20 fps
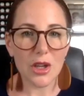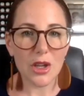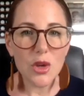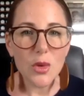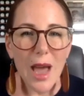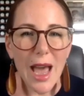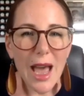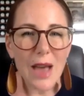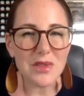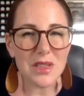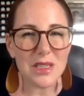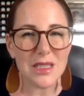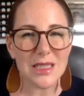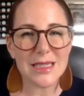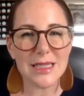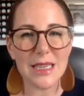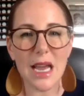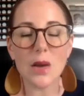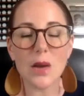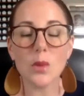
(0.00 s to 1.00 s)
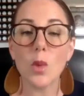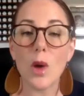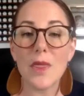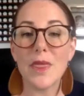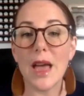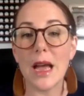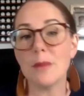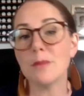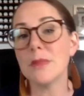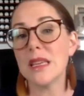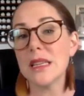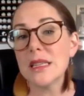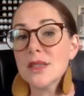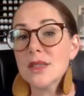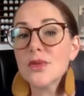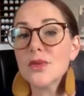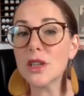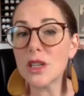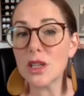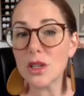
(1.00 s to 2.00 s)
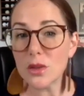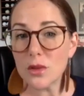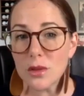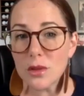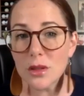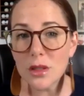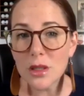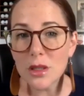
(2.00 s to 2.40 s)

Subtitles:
you have to decide what that means for you.